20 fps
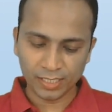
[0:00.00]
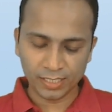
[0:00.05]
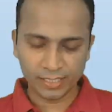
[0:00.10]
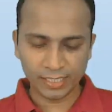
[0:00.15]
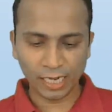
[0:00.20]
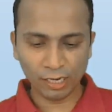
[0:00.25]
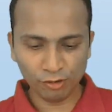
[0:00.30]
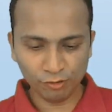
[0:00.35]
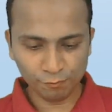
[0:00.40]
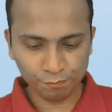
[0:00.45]

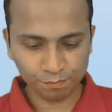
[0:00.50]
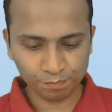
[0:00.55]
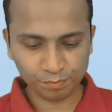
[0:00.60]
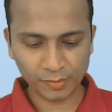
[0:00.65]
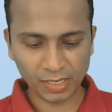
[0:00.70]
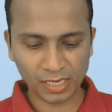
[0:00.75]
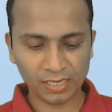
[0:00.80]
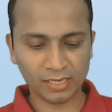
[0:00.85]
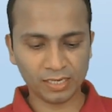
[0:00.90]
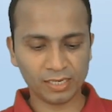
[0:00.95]
Now,
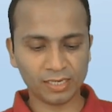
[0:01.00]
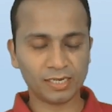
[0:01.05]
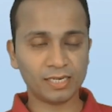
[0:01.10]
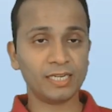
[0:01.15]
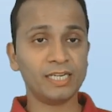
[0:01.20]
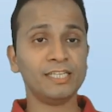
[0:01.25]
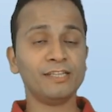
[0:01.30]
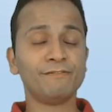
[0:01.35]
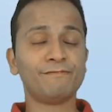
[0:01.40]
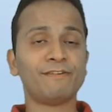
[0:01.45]

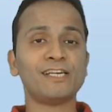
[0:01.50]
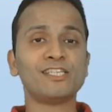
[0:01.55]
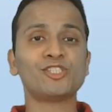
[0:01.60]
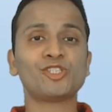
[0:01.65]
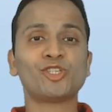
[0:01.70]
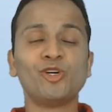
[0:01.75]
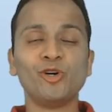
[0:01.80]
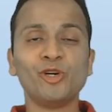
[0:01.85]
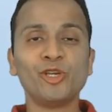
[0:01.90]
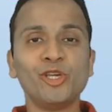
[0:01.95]
in the
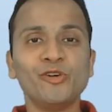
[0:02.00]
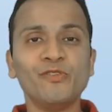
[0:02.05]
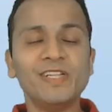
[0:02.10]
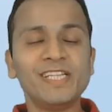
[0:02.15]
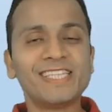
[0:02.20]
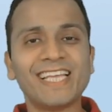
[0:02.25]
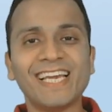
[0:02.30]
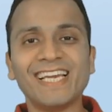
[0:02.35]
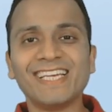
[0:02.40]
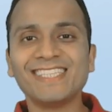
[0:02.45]
first go, you will
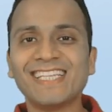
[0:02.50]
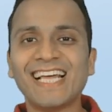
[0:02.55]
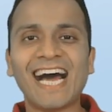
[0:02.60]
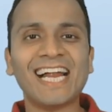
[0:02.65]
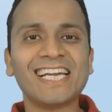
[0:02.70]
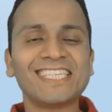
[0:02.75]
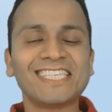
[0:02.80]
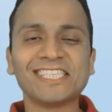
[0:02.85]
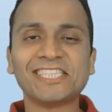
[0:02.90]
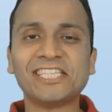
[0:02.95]
think
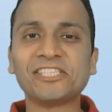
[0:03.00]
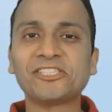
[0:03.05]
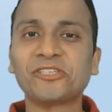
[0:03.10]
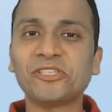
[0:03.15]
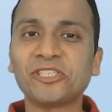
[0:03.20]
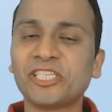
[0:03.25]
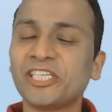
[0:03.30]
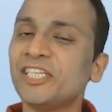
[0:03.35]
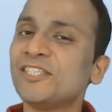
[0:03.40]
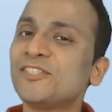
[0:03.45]
that this
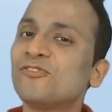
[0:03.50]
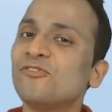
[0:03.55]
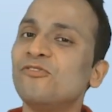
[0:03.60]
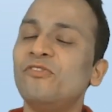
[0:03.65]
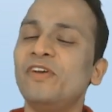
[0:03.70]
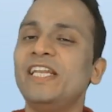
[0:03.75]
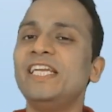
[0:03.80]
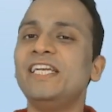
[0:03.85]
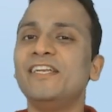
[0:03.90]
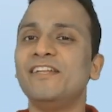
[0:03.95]
question is
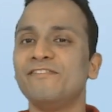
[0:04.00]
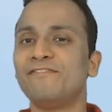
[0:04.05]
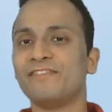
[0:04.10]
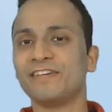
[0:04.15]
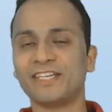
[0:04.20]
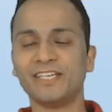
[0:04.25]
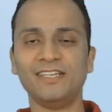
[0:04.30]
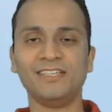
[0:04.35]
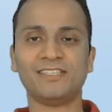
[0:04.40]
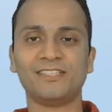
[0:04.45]
very
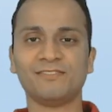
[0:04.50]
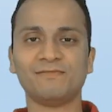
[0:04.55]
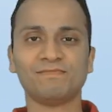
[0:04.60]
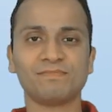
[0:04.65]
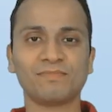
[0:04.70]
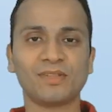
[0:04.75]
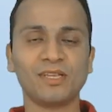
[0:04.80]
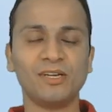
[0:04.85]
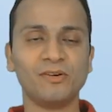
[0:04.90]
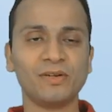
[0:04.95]
difficult.
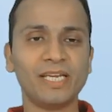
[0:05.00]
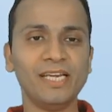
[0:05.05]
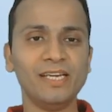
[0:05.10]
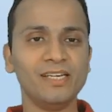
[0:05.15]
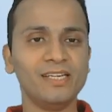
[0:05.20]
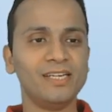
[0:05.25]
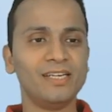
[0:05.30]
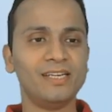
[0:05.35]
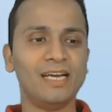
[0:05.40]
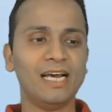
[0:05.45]

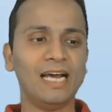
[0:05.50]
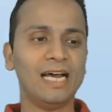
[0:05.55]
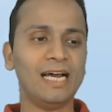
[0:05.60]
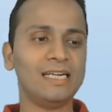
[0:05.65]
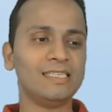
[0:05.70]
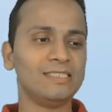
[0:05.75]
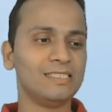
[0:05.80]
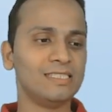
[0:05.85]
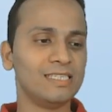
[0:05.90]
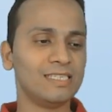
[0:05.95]
Okay,
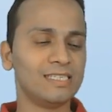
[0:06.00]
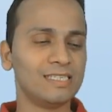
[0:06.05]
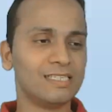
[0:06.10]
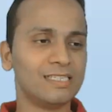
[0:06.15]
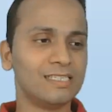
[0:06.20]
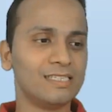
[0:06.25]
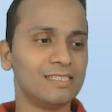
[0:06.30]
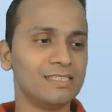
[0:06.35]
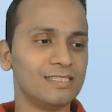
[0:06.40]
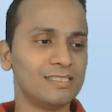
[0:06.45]
and
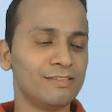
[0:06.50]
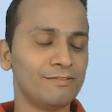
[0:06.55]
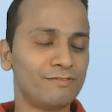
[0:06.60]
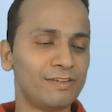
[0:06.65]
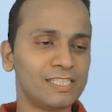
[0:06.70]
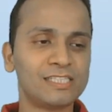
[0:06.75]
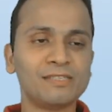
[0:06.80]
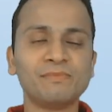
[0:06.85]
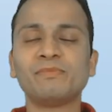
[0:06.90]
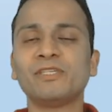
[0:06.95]
the
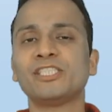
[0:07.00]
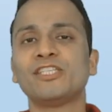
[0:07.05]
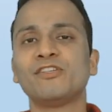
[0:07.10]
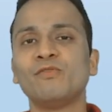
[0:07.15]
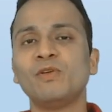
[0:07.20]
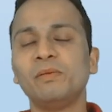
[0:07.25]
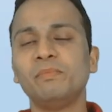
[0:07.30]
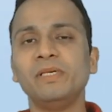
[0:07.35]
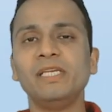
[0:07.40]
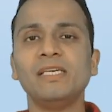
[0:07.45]
first impression
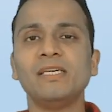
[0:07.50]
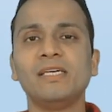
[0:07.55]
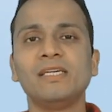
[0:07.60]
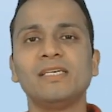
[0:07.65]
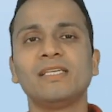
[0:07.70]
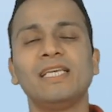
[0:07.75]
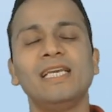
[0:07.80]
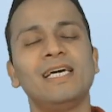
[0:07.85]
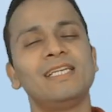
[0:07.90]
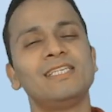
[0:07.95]
will be,
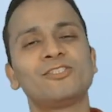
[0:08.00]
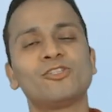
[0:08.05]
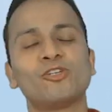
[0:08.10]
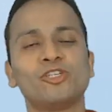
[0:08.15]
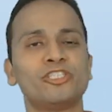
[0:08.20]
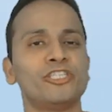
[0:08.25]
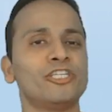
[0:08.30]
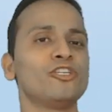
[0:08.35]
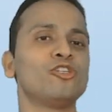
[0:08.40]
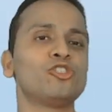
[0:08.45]
yaar, is
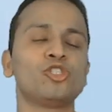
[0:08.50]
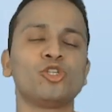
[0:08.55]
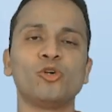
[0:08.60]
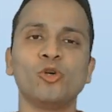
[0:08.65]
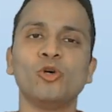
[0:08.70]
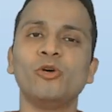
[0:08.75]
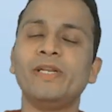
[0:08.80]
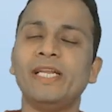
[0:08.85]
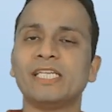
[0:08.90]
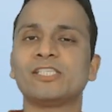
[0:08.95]
question ko
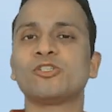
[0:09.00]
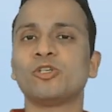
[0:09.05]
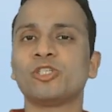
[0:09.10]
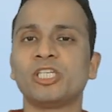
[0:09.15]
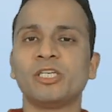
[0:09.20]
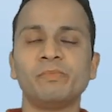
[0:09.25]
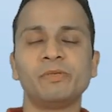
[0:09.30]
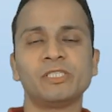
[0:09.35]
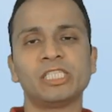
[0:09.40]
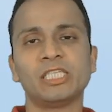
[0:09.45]
chodo, next
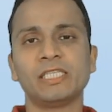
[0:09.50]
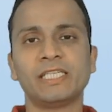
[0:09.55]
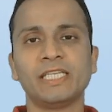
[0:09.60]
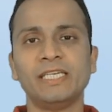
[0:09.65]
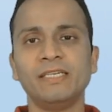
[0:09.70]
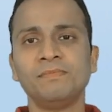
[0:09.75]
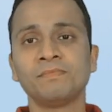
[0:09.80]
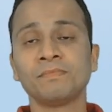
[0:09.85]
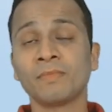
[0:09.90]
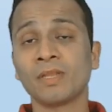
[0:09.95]
question pe chalte
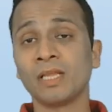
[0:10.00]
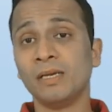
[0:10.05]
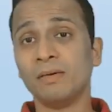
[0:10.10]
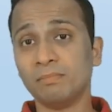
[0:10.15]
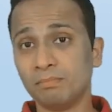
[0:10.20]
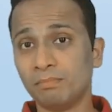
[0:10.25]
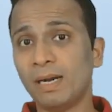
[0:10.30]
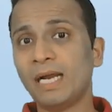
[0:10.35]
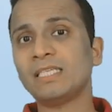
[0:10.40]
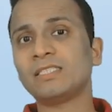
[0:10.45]
hain.
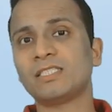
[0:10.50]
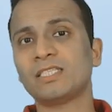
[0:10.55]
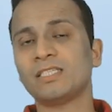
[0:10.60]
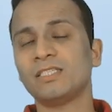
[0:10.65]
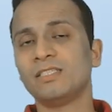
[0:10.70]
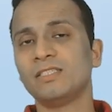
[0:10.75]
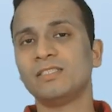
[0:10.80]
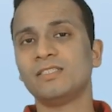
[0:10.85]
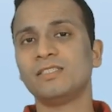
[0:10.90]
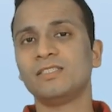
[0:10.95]
But
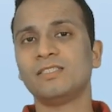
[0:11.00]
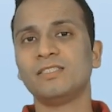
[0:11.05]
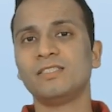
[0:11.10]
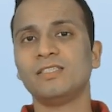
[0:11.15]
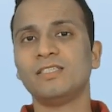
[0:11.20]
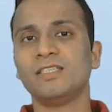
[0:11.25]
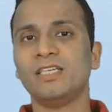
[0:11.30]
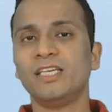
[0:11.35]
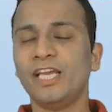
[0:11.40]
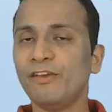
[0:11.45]

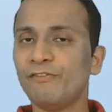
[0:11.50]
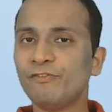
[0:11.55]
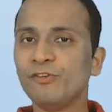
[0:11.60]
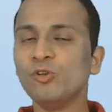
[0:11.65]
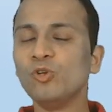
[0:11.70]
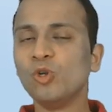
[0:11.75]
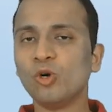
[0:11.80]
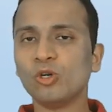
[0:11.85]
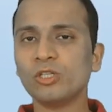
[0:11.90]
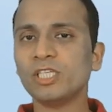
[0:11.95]
if you
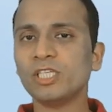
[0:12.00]
know